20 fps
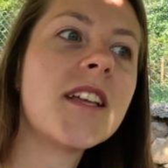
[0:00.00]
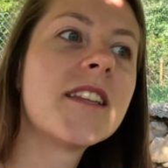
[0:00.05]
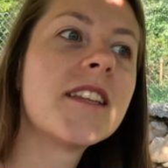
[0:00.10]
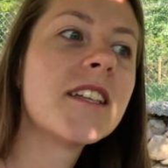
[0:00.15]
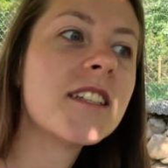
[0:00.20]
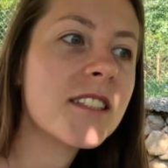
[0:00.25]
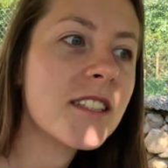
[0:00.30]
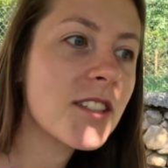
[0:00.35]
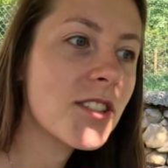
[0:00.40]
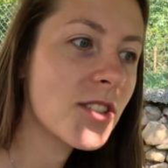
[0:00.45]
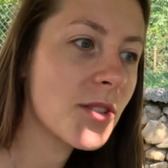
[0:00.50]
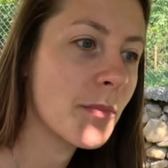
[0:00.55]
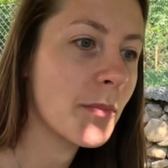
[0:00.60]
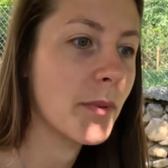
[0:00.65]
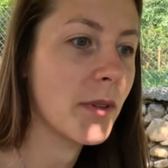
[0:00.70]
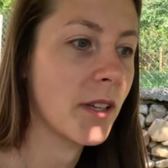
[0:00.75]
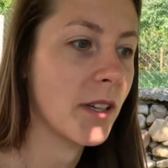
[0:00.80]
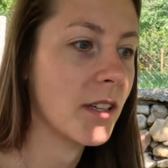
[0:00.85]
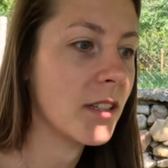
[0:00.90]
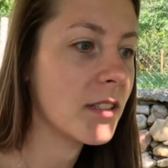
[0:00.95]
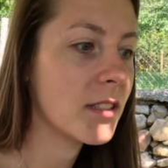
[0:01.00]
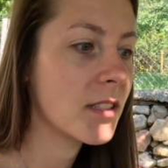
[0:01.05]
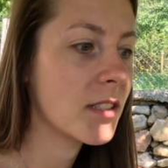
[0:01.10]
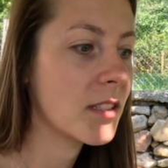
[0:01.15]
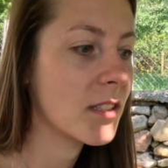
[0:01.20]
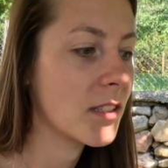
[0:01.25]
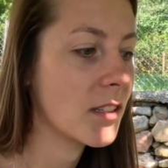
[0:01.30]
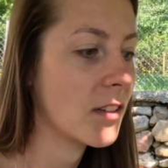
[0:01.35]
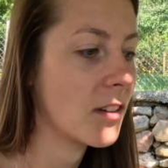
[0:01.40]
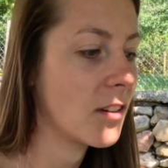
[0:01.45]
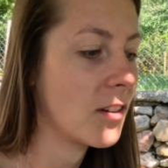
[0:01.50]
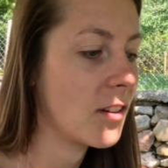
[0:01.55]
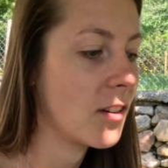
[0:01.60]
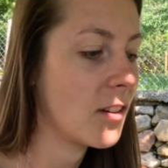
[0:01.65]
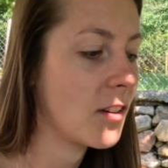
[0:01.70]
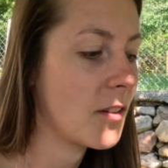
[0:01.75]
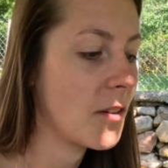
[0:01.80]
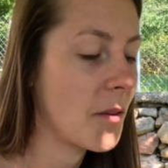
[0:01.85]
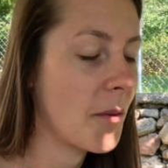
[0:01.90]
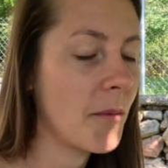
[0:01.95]
This is the place.
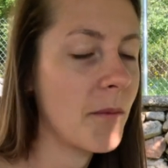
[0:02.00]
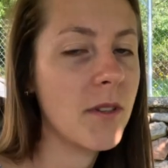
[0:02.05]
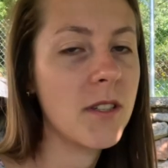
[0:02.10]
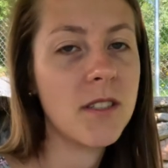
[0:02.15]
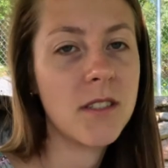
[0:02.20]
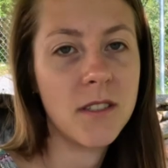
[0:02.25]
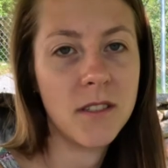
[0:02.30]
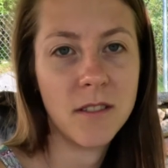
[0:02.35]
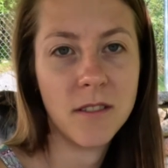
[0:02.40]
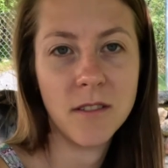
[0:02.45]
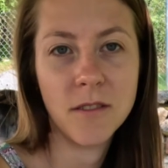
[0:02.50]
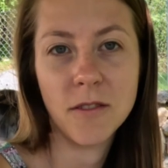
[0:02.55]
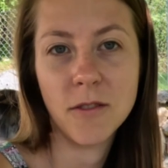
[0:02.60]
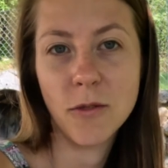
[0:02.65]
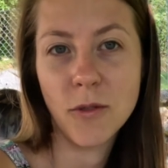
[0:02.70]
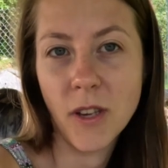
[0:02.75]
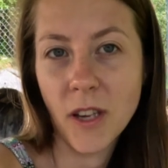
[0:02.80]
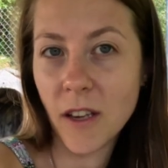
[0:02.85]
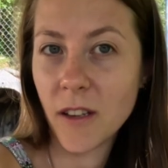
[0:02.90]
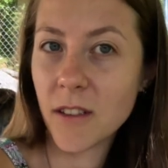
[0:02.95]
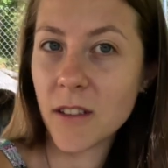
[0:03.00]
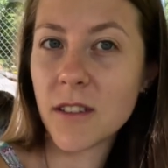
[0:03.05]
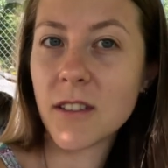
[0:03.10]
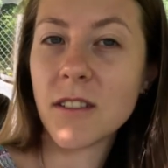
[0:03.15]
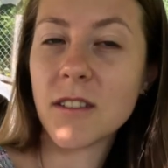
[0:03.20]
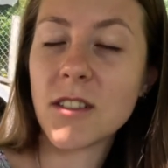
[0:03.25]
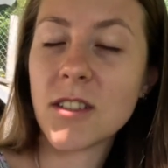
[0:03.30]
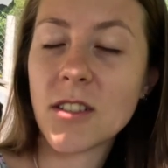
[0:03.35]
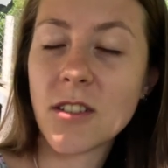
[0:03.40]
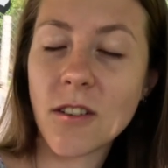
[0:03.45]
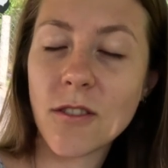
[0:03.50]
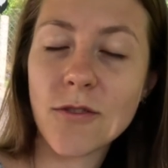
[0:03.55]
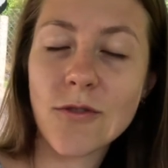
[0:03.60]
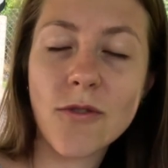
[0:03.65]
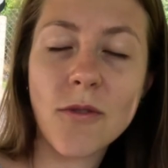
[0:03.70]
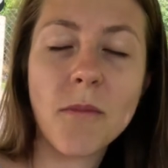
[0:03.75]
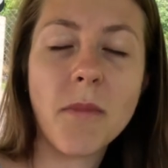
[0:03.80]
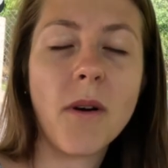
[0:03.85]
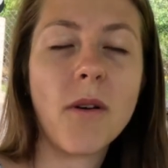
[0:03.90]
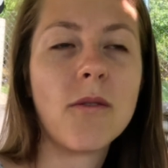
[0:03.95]
It's located at the
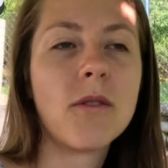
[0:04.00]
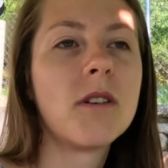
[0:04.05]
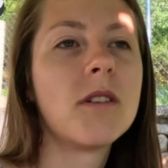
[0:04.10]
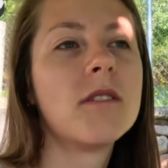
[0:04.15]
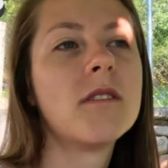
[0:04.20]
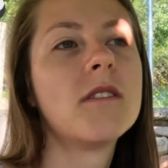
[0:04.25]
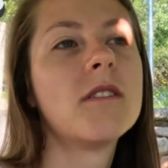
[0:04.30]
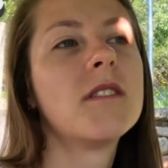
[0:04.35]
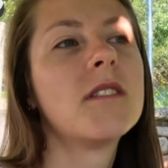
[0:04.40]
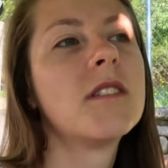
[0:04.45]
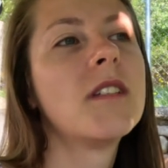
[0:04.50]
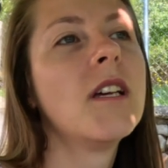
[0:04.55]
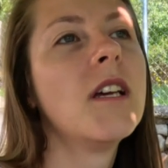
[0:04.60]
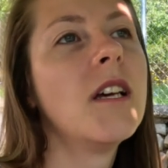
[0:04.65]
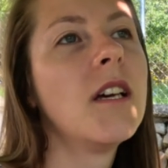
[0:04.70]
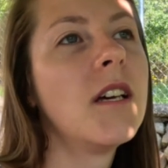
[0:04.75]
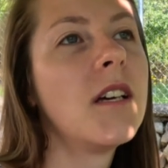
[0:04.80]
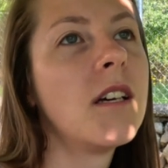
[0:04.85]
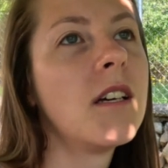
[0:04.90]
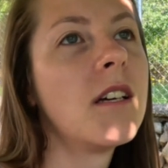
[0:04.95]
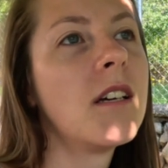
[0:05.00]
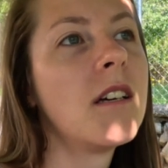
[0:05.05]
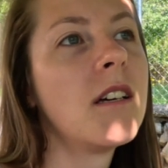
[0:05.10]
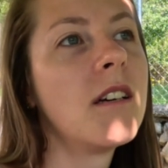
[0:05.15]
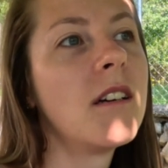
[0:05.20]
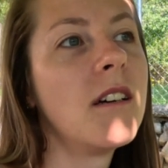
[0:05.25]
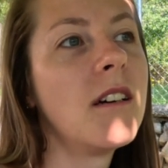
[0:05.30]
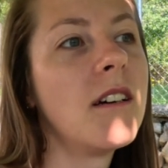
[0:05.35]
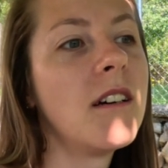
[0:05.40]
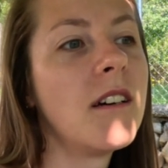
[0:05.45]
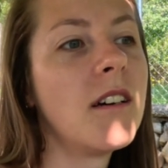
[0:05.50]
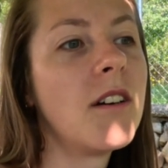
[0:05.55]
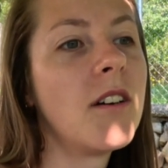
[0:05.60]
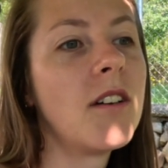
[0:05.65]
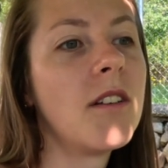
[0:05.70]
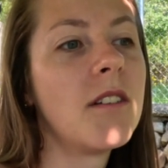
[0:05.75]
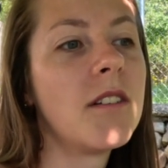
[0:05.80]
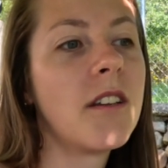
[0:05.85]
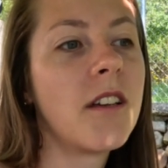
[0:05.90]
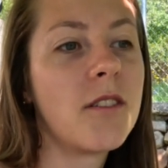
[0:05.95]
Central Balkan,
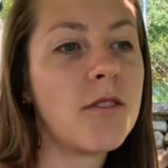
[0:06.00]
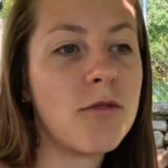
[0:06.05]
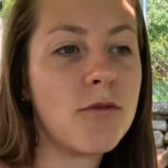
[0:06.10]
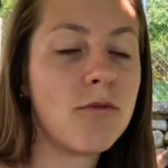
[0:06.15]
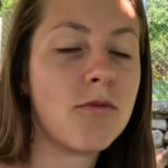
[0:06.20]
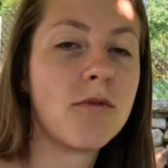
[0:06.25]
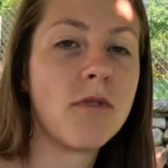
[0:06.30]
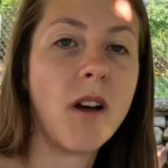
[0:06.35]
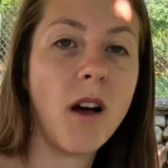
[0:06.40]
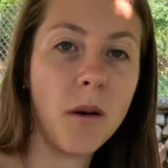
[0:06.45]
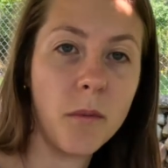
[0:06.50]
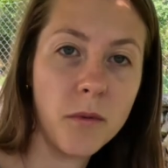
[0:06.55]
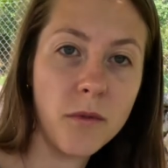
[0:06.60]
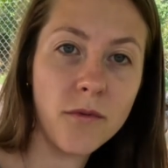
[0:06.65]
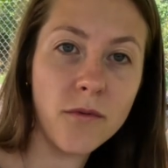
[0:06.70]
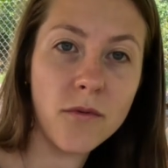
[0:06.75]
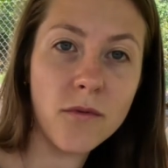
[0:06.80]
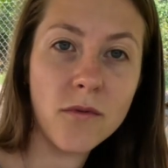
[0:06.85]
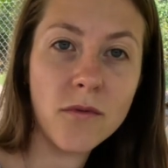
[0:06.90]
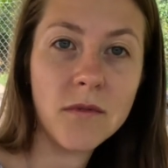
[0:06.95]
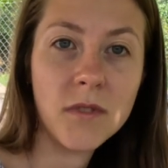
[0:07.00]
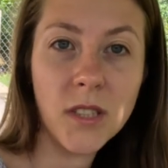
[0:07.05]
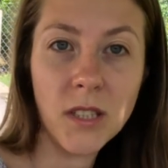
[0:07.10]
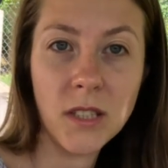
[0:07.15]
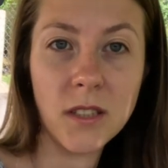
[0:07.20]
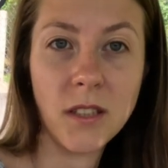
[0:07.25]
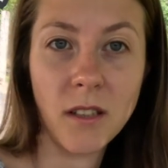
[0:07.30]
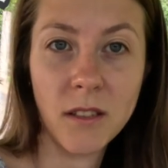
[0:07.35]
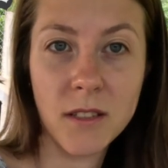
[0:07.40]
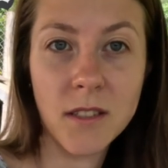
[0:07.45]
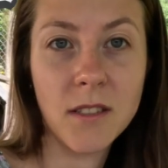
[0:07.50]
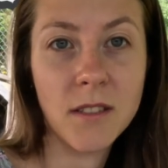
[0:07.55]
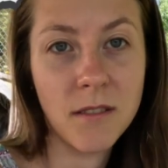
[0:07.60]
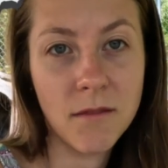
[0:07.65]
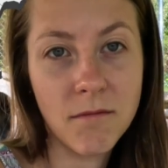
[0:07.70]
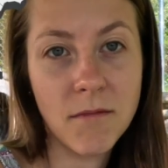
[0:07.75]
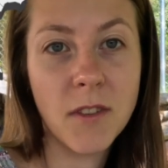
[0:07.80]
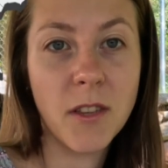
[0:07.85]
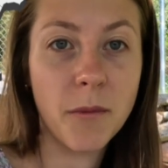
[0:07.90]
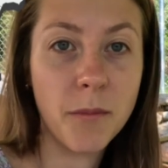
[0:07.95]
next to Gabrovo. That's
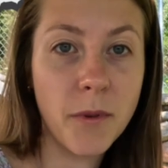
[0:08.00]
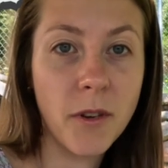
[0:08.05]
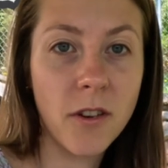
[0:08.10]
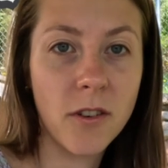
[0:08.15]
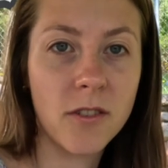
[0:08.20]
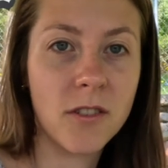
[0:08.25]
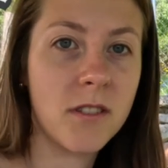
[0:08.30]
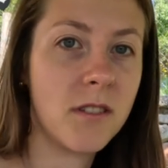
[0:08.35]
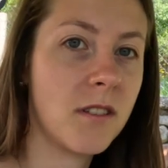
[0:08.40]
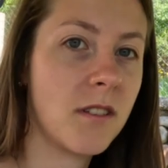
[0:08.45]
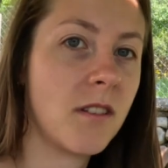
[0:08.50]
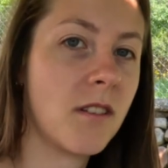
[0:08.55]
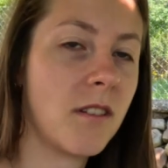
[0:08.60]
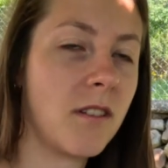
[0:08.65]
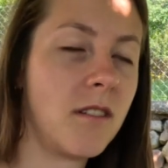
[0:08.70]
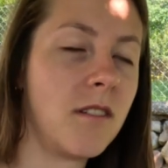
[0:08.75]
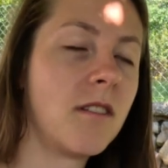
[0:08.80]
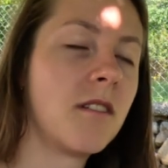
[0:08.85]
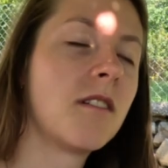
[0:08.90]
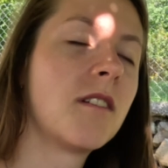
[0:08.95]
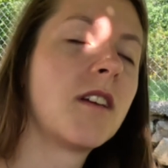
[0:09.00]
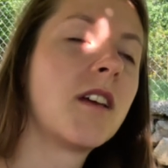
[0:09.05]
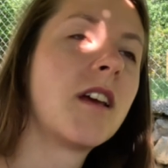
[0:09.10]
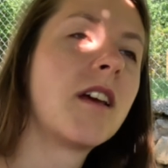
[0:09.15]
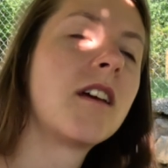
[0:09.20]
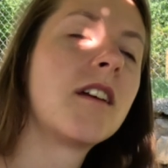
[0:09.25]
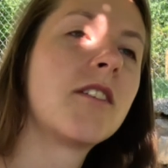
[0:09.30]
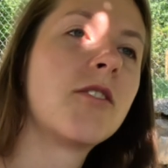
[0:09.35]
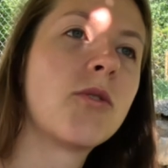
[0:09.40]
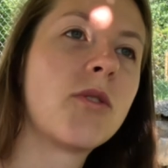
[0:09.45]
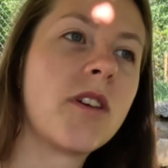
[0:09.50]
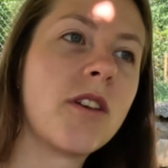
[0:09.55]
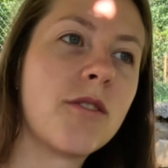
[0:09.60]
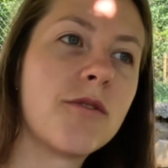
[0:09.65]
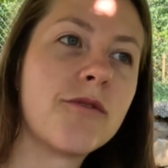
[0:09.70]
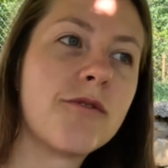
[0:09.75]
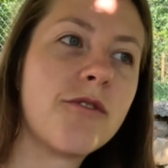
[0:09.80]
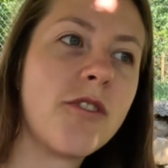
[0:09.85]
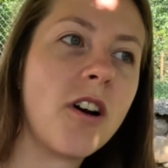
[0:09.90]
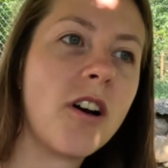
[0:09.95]
the bigger city you
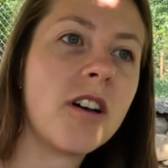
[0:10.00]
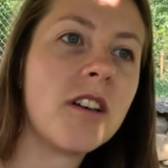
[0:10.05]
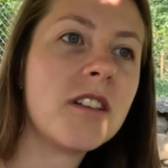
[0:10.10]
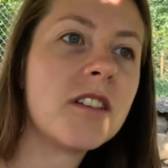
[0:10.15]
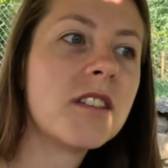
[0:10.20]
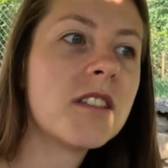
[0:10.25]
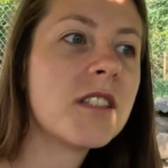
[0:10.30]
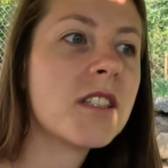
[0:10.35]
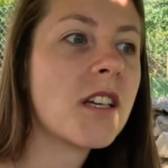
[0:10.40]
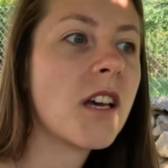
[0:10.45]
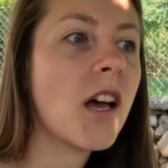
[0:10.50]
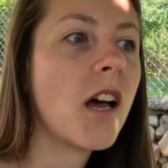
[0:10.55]
can find.